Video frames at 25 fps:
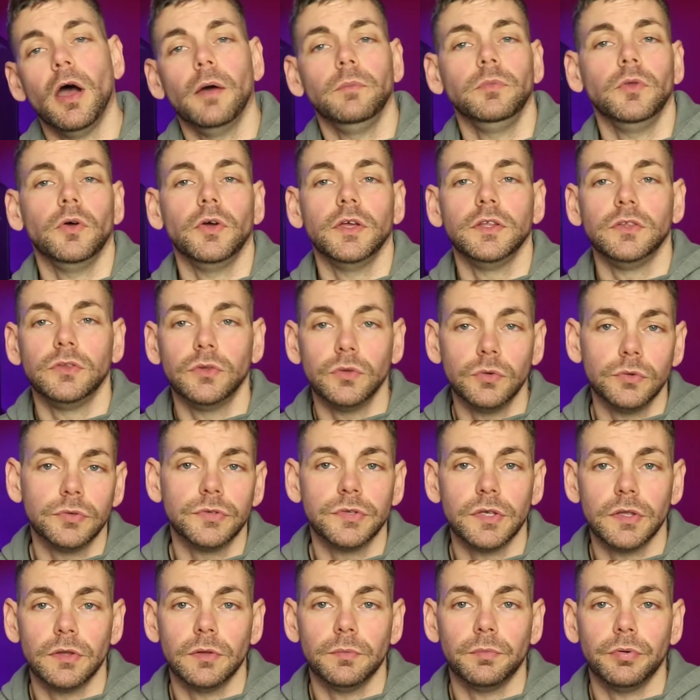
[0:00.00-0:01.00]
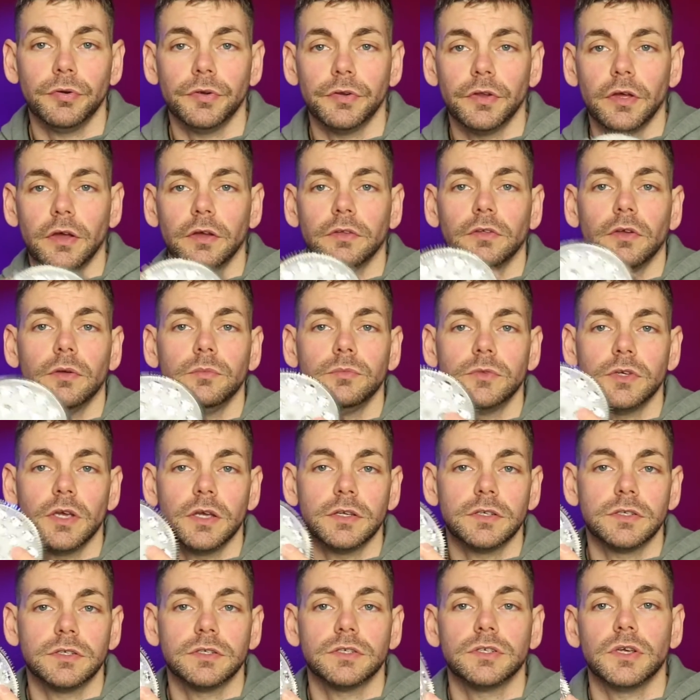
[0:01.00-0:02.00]
I'm not endorsing the product, I'm
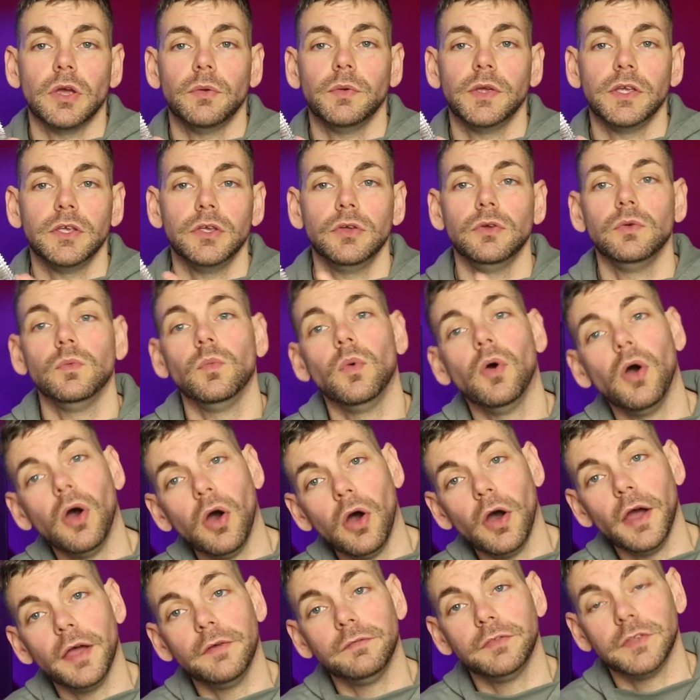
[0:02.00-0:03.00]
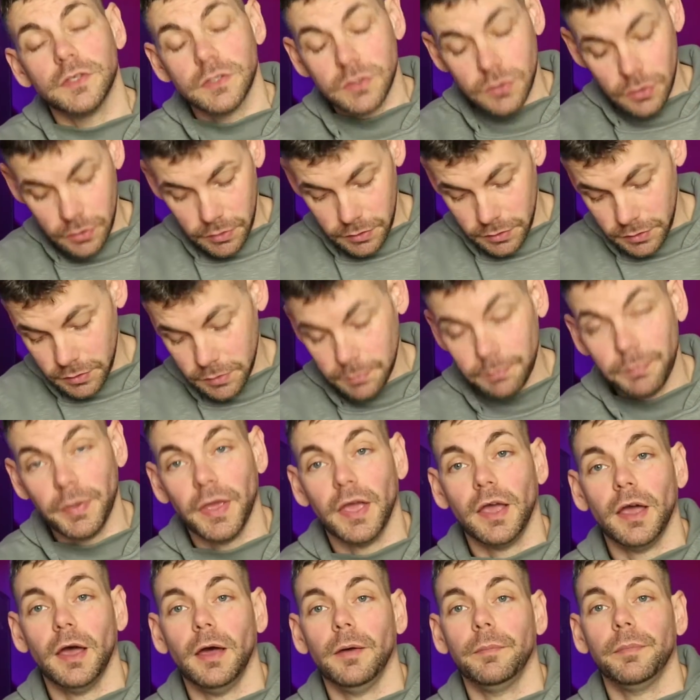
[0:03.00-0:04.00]
just showing you what I've decided to
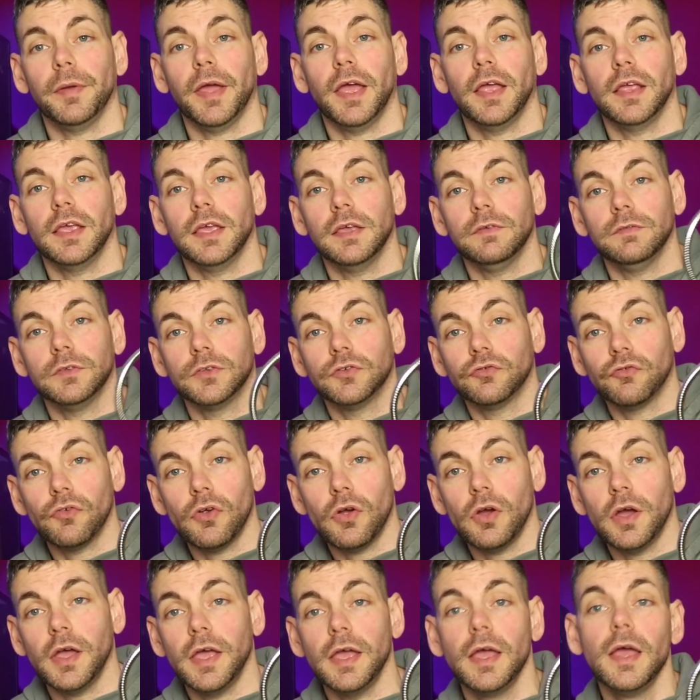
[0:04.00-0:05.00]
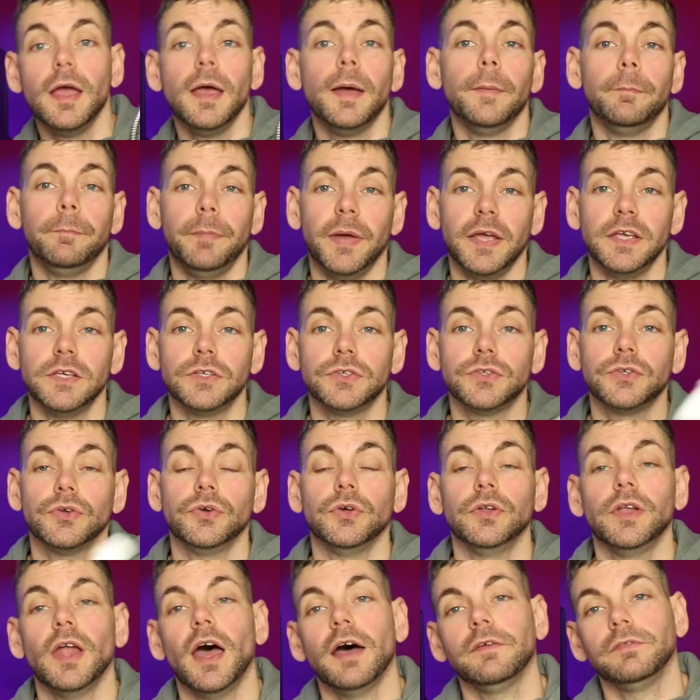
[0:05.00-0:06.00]
pick up and give a try based
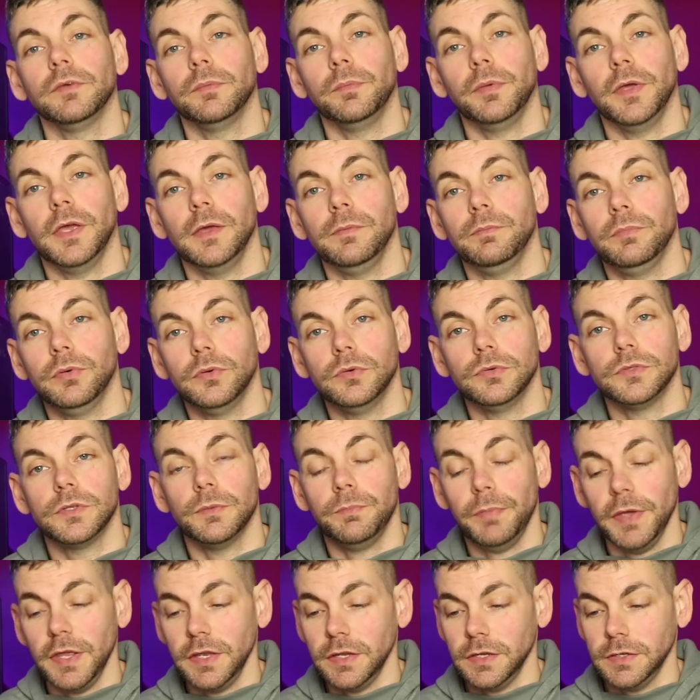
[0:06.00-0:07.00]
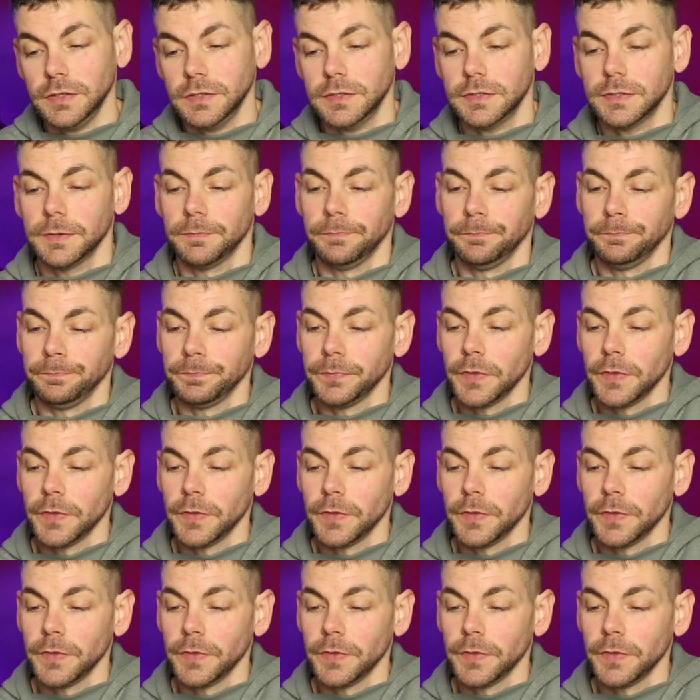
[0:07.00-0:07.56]
on other people's opinions.